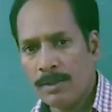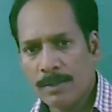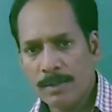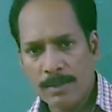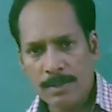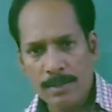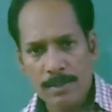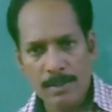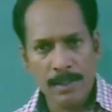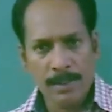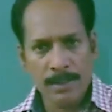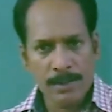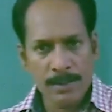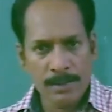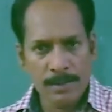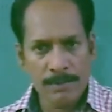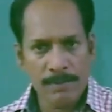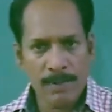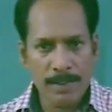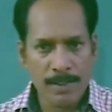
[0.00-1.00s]

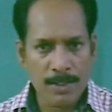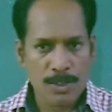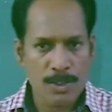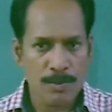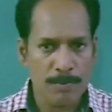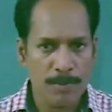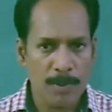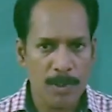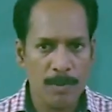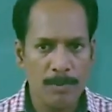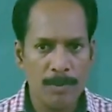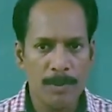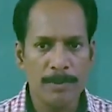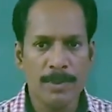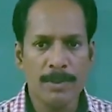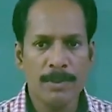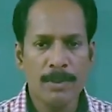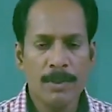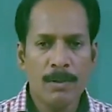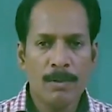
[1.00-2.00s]
Divide this
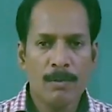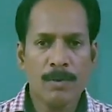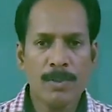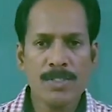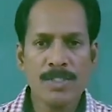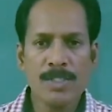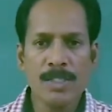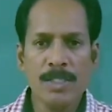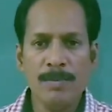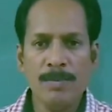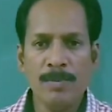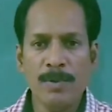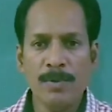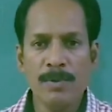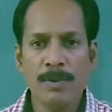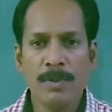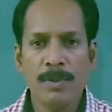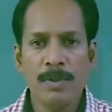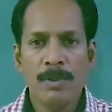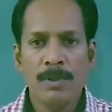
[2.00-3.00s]
problem. What's the
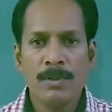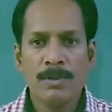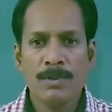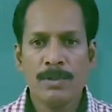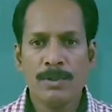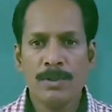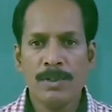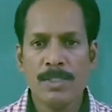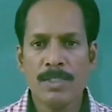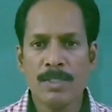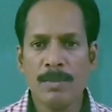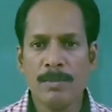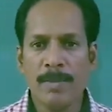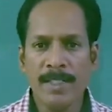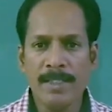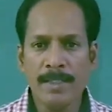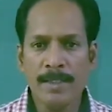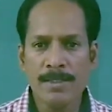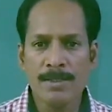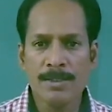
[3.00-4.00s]
input? So this is a
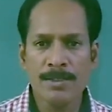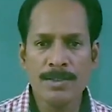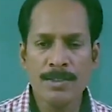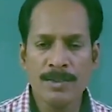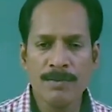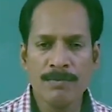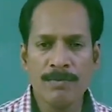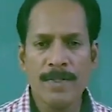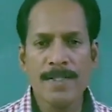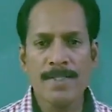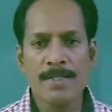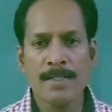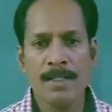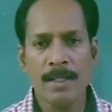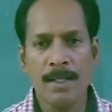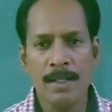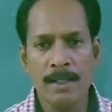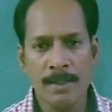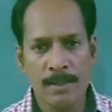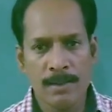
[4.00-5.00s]
binary search requires
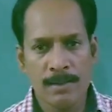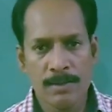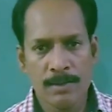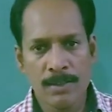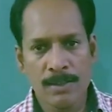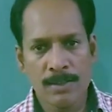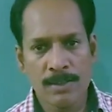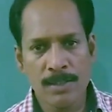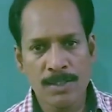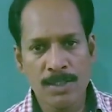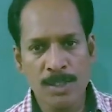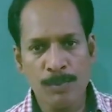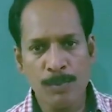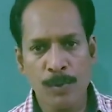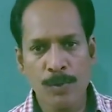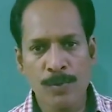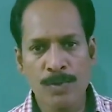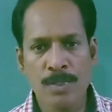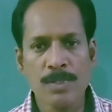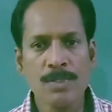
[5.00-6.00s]
an array, the searching
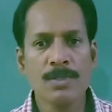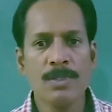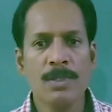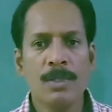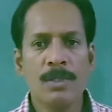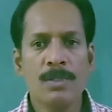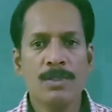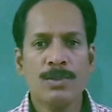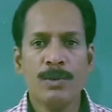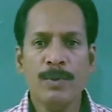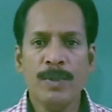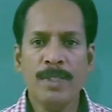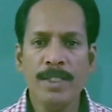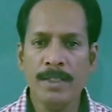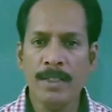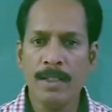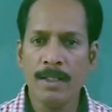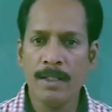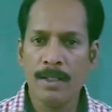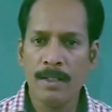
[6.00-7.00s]
process. So we
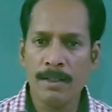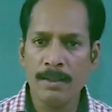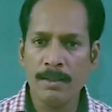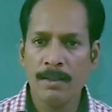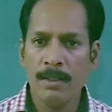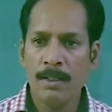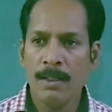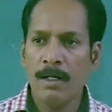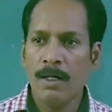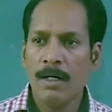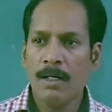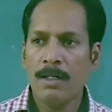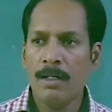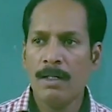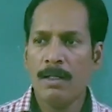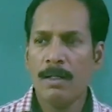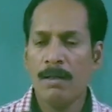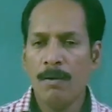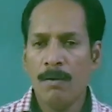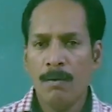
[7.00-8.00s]
need an array.
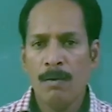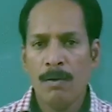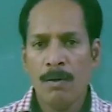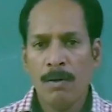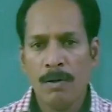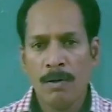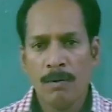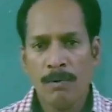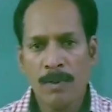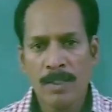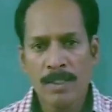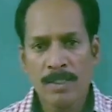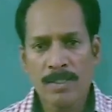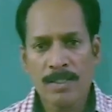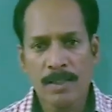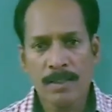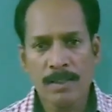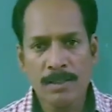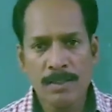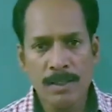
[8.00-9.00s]
And what is
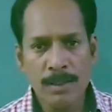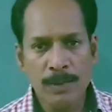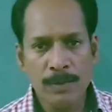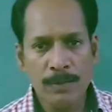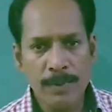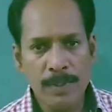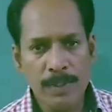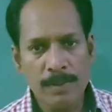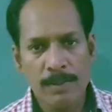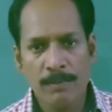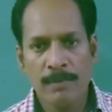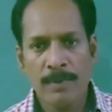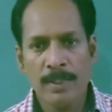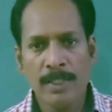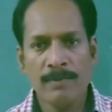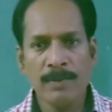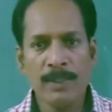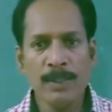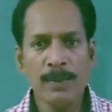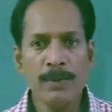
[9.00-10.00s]
the other thing you need?
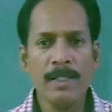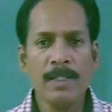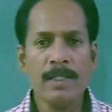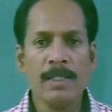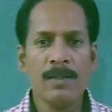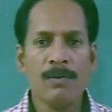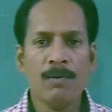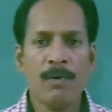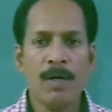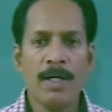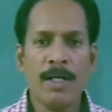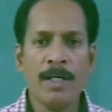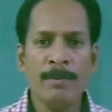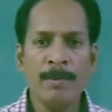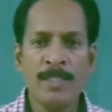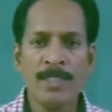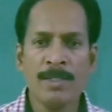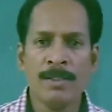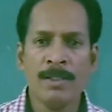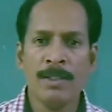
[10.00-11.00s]
Whenever you declare one
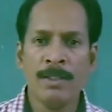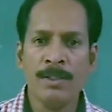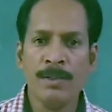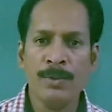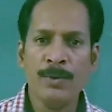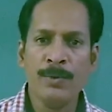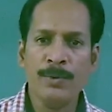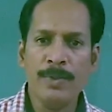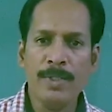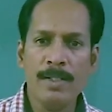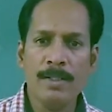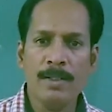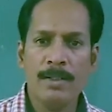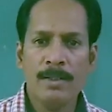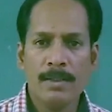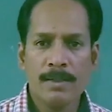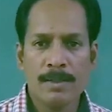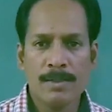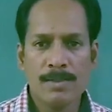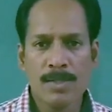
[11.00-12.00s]
dimension array, you
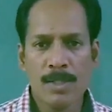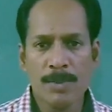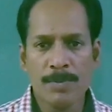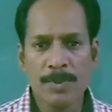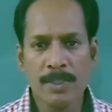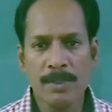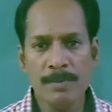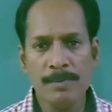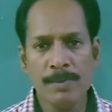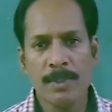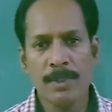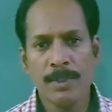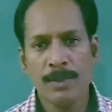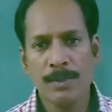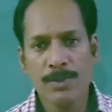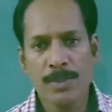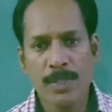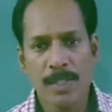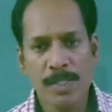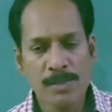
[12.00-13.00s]
need the subscript,
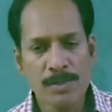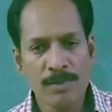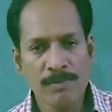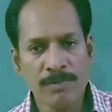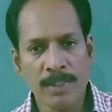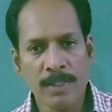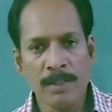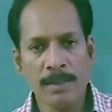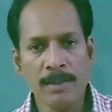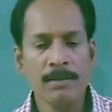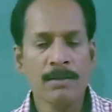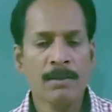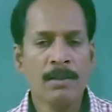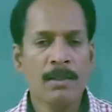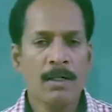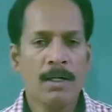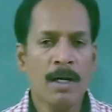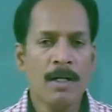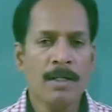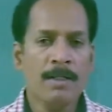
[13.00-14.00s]
you size of an
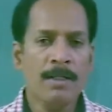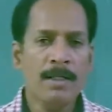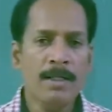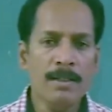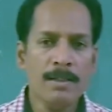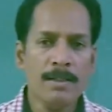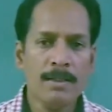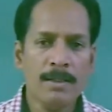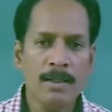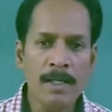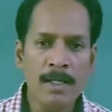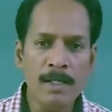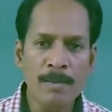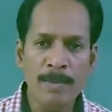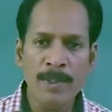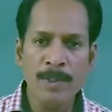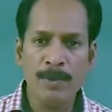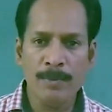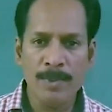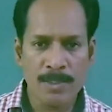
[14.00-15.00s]
array, and then the
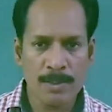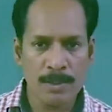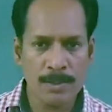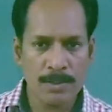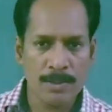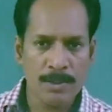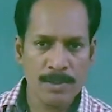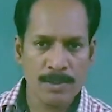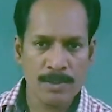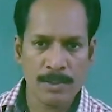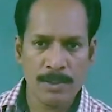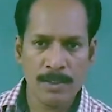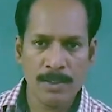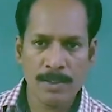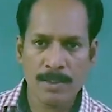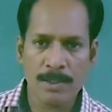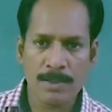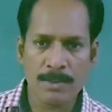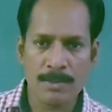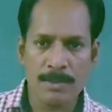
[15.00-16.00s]
element to be searched.
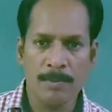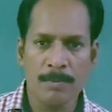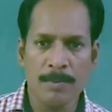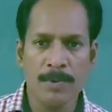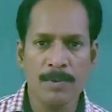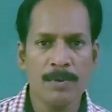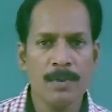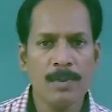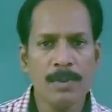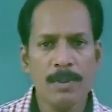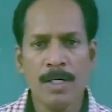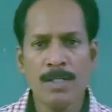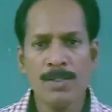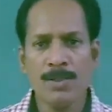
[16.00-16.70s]
This example.